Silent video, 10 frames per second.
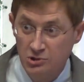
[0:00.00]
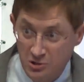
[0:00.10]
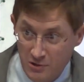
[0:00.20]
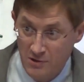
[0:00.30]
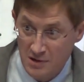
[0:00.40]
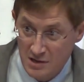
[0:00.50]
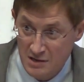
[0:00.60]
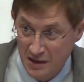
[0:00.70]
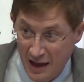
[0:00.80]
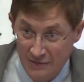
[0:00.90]
dirty
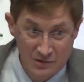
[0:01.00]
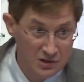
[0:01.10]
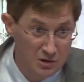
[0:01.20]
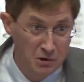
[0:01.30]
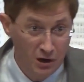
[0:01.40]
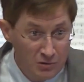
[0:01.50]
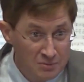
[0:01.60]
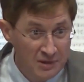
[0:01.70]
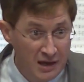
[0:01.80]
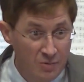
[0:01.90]
and have to go home
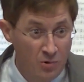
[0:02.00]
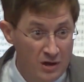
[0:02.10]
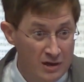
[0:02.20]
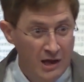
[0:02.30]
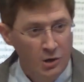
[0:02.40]
that way.